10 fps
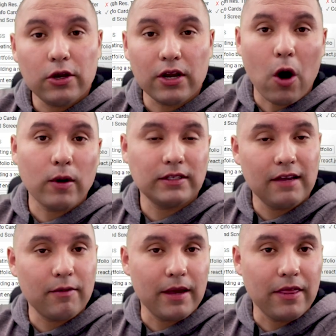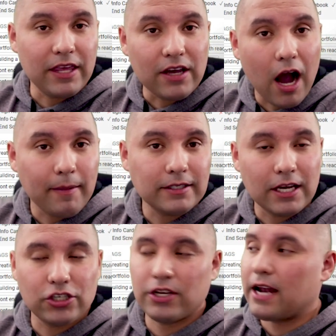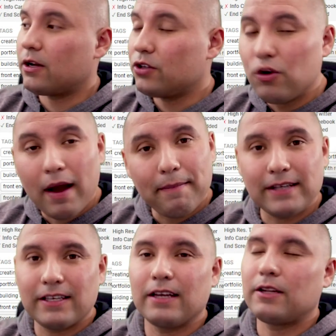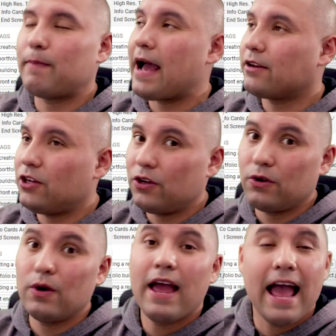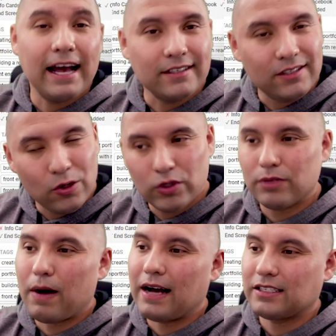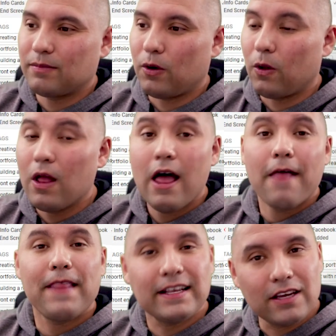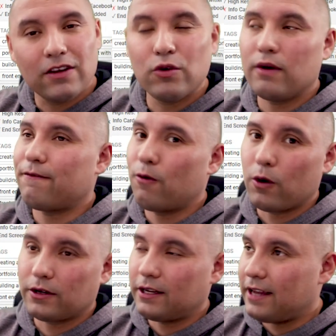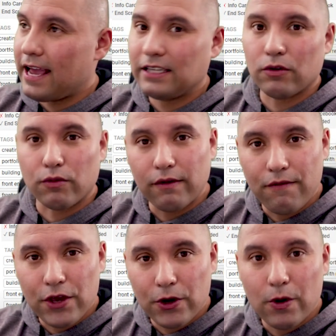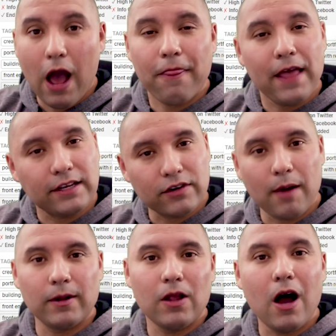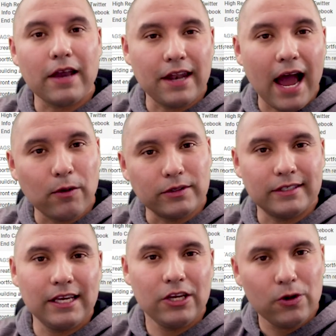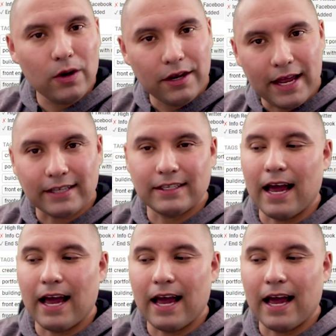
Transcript: you can always leave them in the comment section, and I'll do my best to get back to you as soon as possible. That's going to do it for today's review. Thanks for coming along, and I will see you next